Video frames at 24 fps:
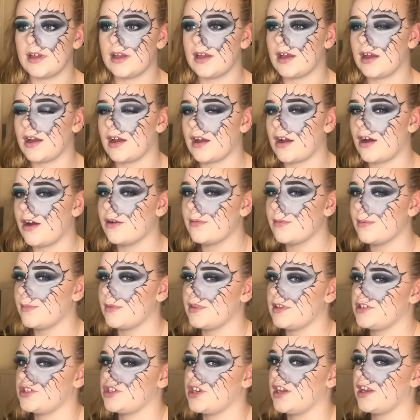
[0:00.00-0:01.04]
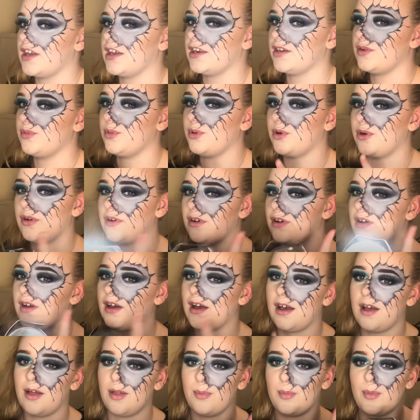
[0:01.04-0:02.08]
I can't remember the shade, but
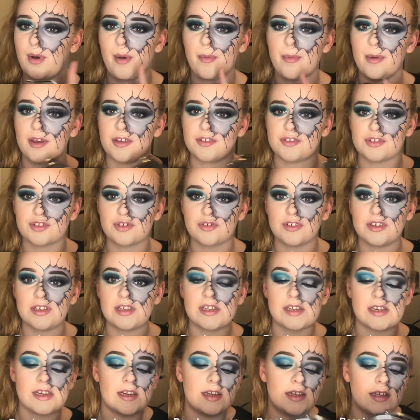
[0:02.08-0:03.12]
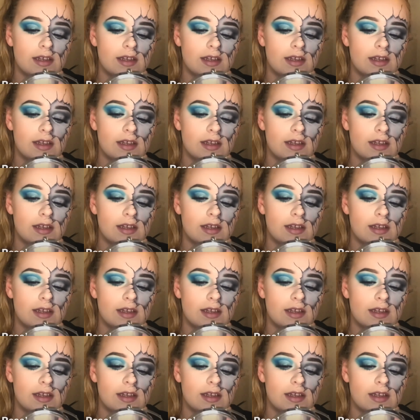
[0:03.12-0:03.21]
I'll pop it on screen.